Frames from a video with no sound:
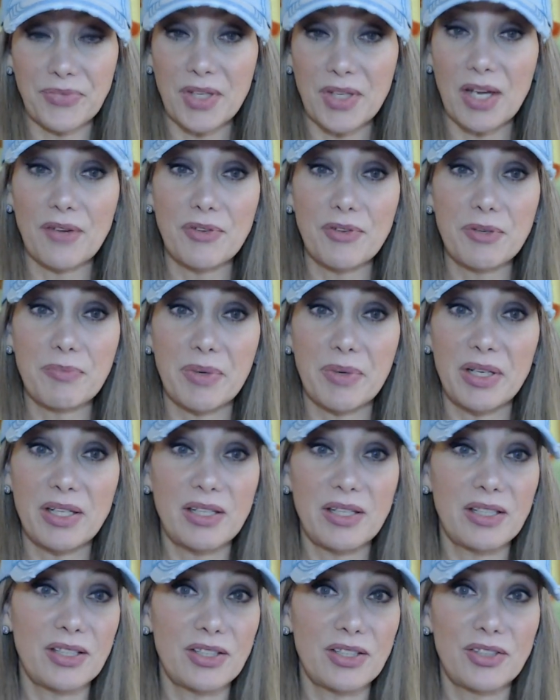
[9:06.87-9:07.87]

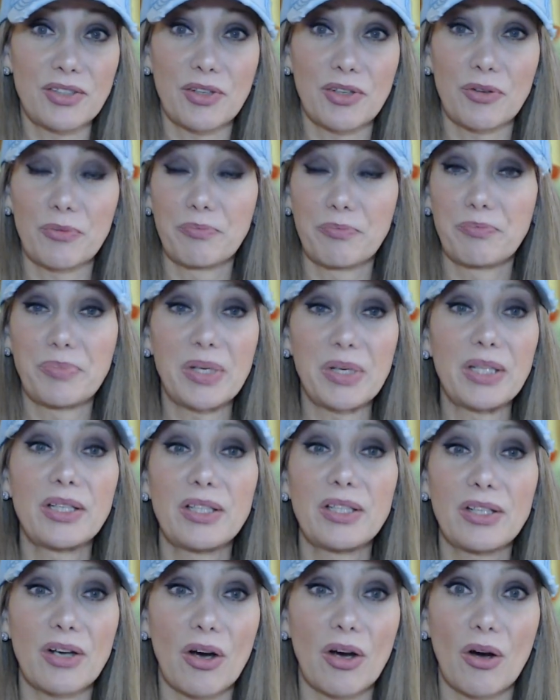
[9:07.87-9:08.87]
Everybody,
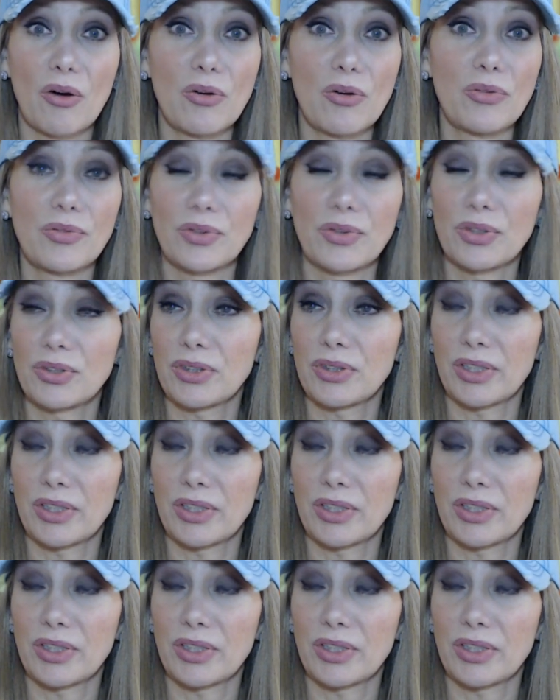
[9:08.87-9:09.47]
bending over